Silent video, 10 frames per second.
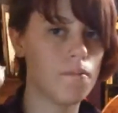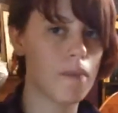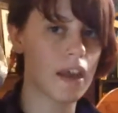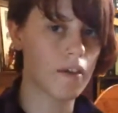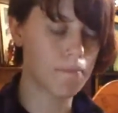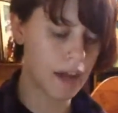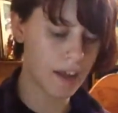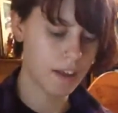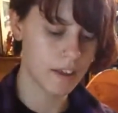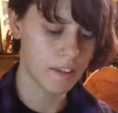makeup
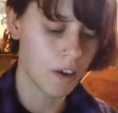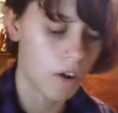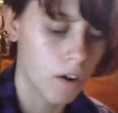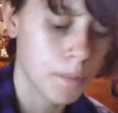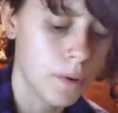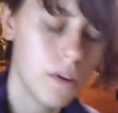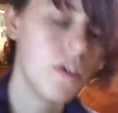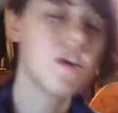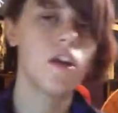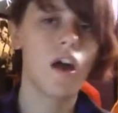bag. It's horrible.
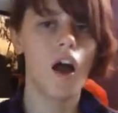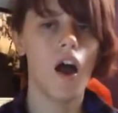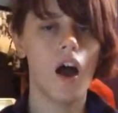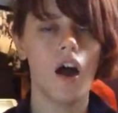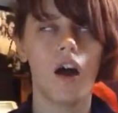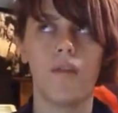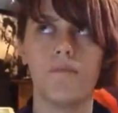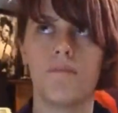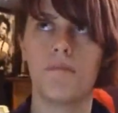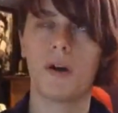
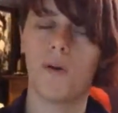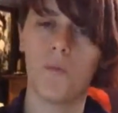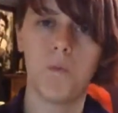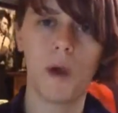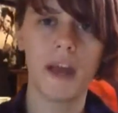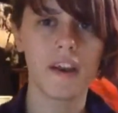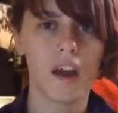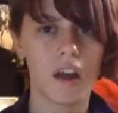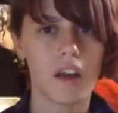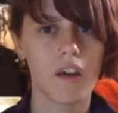But when
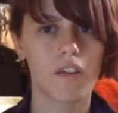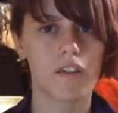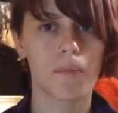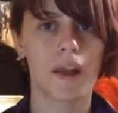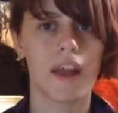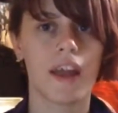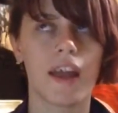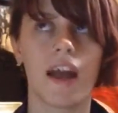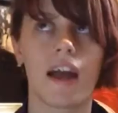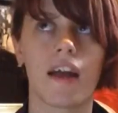I
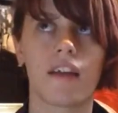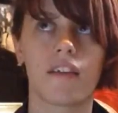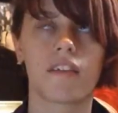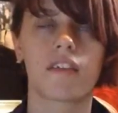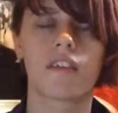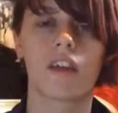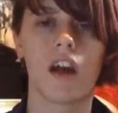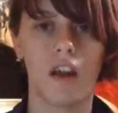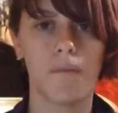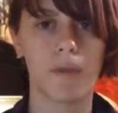cosplay as
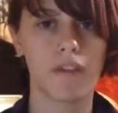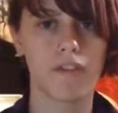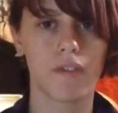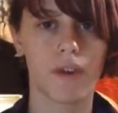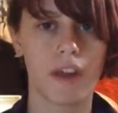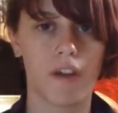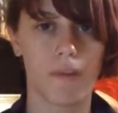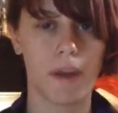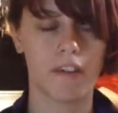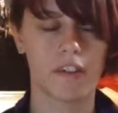Columbia from the Rocky Horror
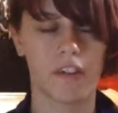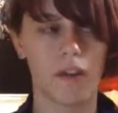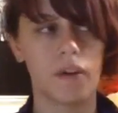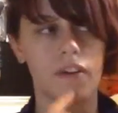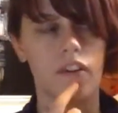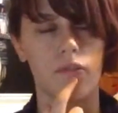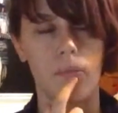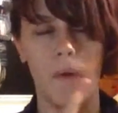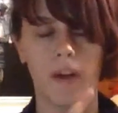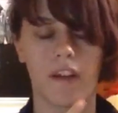Picture Show, which I've
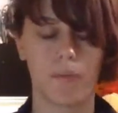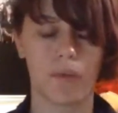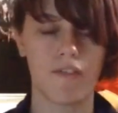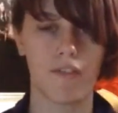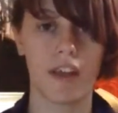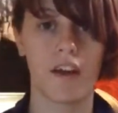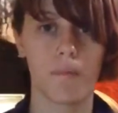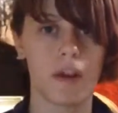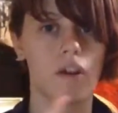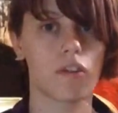spoken as briefly, I'll
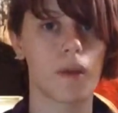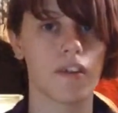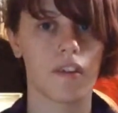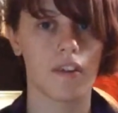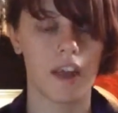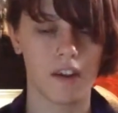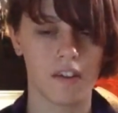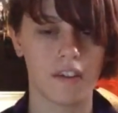be cosplaying as her again on